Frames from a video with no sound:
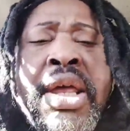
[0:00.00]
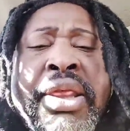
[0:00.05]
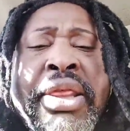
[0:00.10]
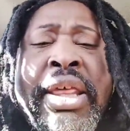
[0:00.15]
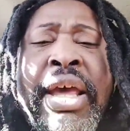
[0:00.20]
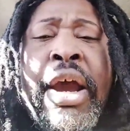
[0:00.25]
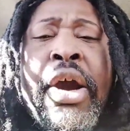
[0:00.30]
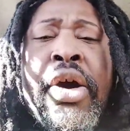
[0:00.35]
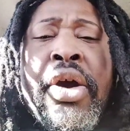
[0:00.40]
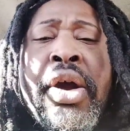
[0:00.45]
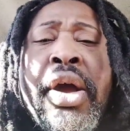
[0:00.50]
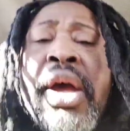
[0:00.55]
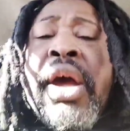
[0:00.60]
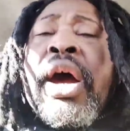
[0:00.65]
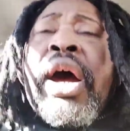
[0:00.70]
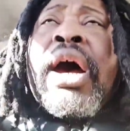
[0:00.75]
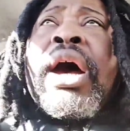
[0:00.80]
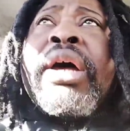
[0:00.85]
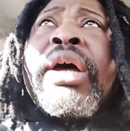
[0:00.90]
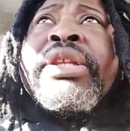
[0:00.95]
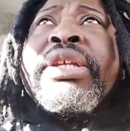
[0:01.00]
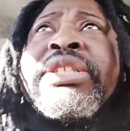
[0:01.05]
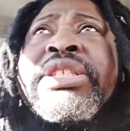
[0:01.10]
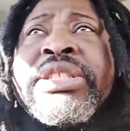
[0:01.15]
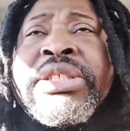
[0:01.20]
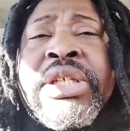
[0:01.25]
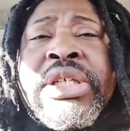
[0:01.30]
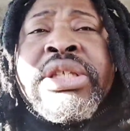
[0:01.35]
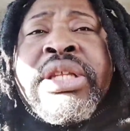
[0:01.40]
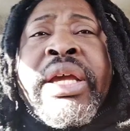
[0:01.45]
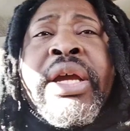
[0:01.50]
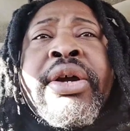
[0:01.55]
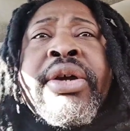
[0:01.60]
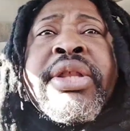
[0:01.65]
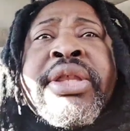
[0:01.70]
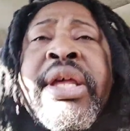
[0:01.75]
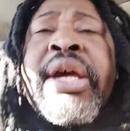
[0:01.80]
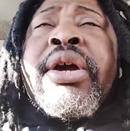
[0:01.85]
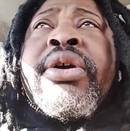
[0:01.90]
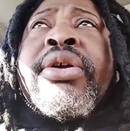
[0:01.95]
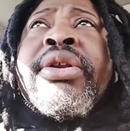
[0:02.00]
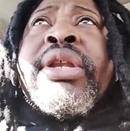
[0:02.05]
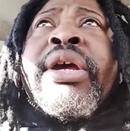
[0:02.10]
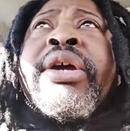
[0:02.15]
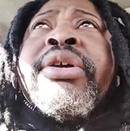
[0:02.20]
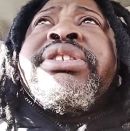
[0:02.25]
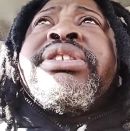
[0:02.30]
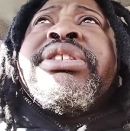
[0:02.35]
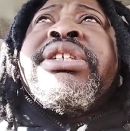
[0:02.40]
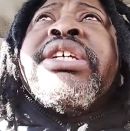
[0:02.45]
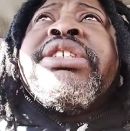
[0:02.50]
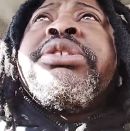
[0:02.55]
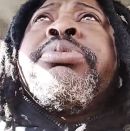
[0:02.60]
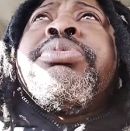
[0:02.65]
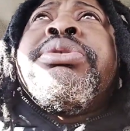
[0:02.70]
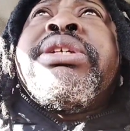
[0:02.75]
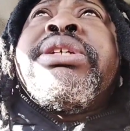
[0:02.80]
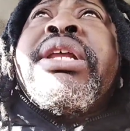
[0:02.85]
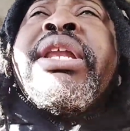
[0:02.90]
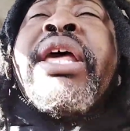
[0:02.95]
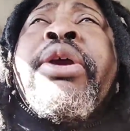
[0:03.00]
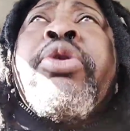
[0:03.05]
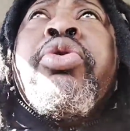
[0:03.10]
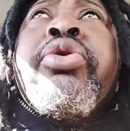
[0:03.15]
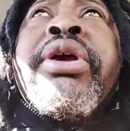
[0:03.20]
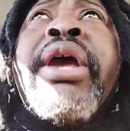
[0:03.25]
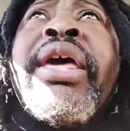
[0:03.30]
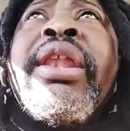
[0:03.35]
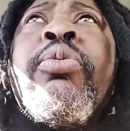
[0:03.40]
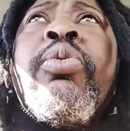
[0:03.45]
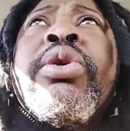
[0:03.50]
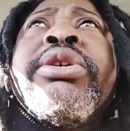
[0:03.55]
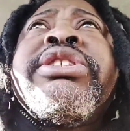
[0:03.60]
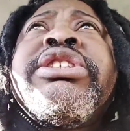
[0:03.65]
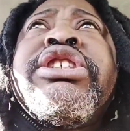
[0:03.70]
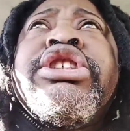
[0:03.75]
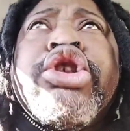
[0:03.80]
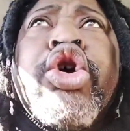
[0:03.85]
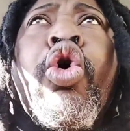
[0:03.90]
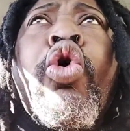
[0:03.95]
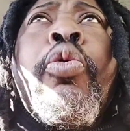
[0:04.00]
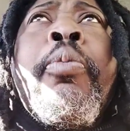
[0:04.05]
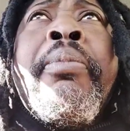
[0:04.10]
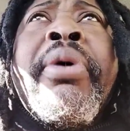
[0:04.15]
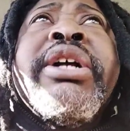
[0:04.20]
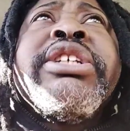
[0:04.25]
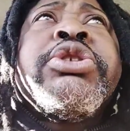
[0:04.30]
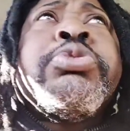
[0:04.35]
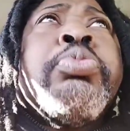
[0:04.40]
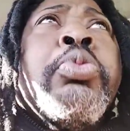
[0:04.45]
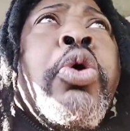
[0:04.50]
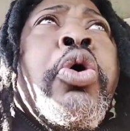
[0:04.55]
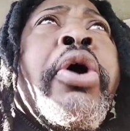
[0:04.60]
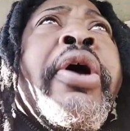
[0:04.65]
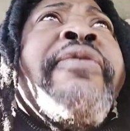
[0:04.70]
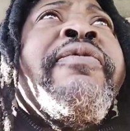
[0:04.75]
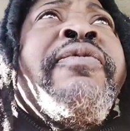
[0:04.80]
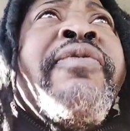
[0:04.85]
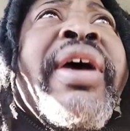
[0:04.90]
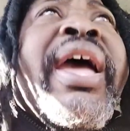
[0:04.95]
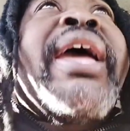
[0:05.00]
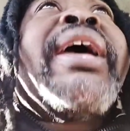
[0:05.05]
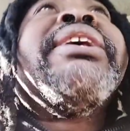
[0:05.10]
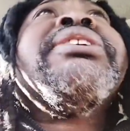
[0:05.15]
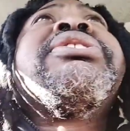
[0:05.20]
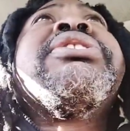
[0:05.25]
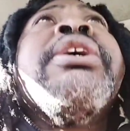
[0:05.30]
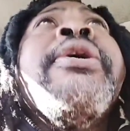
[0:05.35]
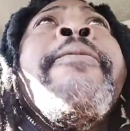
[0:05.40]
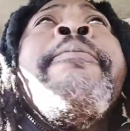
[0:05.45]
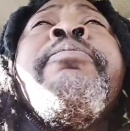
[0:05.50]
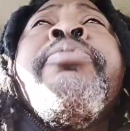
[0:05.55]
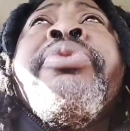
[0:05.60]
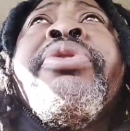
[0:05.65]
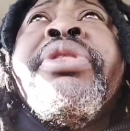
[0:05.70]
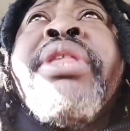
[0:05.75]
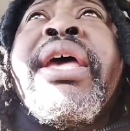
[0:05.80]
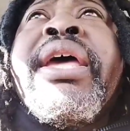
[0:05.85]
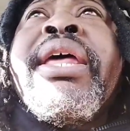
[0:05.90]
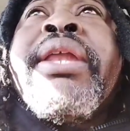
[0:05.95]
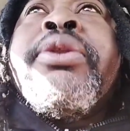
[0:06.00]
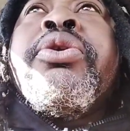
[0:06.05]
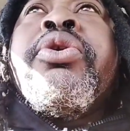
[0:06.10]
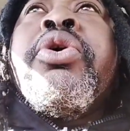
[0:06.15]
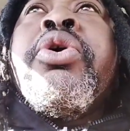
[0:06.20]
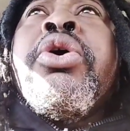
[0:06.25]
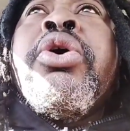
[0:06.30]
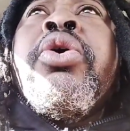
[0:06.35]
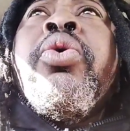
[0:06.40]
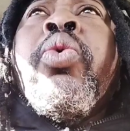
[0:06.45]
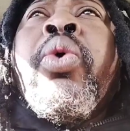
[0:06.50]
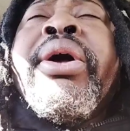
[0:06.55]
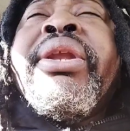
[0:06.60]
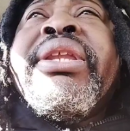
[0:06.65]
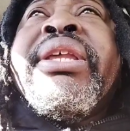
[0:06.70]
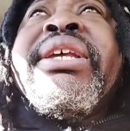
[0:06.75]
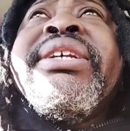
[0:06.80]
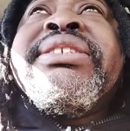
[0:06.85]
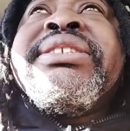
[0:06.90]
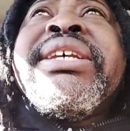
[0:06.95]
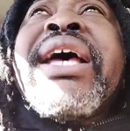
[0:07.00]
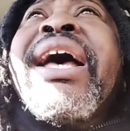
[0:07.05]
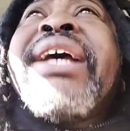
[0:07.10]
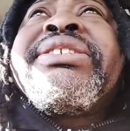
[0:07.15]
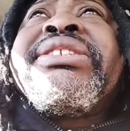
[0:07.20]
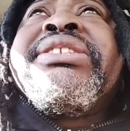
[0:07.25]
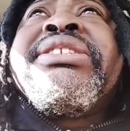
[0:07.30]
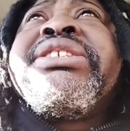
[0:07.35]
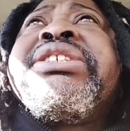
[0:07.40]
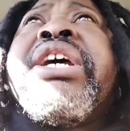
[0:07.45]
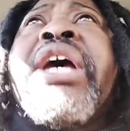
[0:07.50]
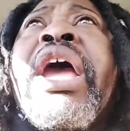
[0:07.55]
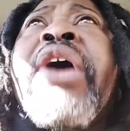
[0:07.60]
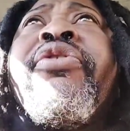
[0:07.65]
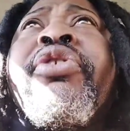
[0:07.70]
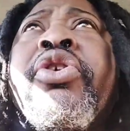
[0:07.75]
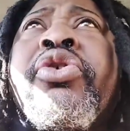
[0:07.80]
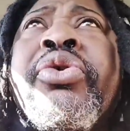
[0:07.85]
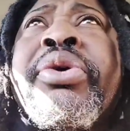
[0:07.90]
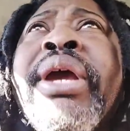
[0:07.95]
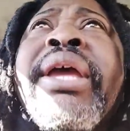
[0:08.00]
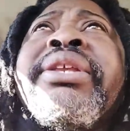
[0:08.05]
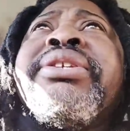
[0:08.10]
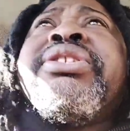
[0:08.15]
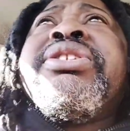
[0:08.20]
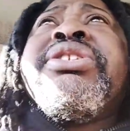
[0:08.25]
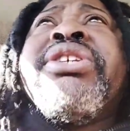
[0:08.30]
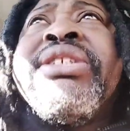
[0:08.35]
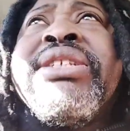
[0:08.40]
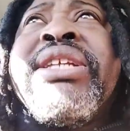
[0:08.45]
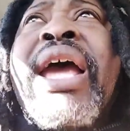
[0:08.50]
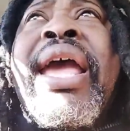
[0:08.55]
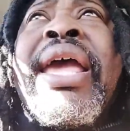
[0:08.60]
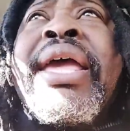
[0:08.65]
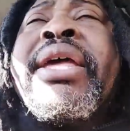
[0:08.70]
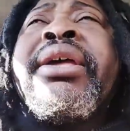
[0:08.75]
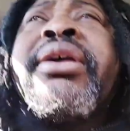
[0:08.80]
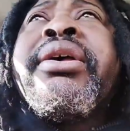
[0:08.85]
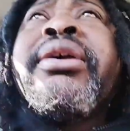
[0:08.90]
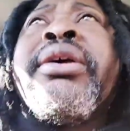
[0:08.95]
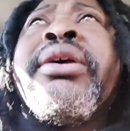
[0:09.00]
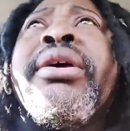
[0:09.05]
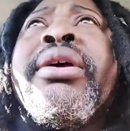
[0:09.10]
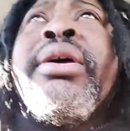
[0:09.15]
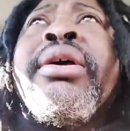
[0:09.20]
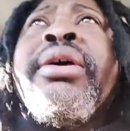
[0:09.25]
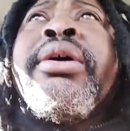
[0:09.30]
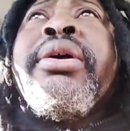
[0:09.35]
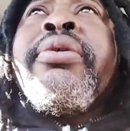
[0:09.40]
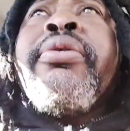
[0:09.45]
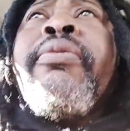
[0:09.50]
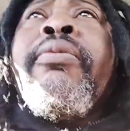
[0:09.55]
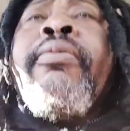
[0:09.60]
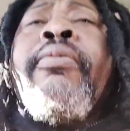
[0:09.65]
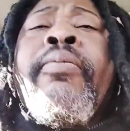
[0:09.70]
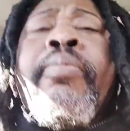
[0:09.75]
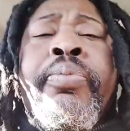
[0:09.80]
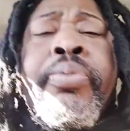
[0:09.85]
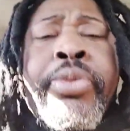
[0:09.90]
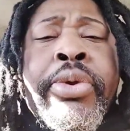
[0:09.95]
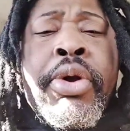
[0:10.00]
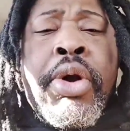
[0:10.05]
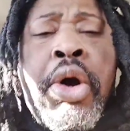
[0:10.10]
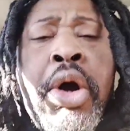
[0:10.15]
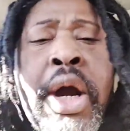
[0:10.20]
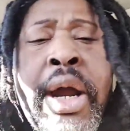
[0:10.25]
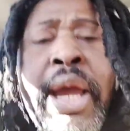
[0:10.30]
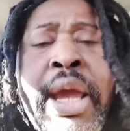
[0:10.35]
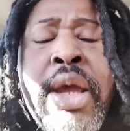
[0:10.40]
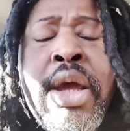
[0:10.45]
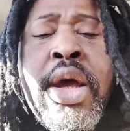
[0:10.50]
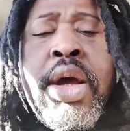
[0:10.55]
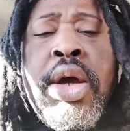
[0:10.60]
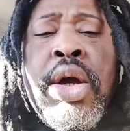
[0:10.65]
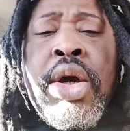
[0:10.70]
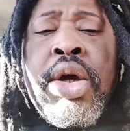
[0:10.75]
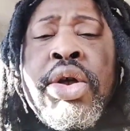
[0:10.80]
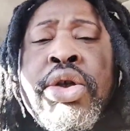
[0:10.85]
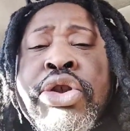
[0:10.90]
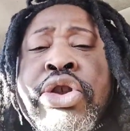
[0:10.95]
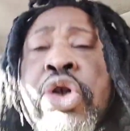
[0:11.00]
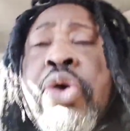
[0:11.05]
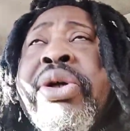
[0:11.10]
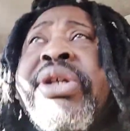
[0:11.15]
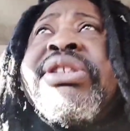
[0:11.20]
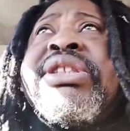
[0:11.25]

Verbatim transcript: their uh, this is their their their systems that they created was so much more advanced than what these Saxons could ever create today. All right. So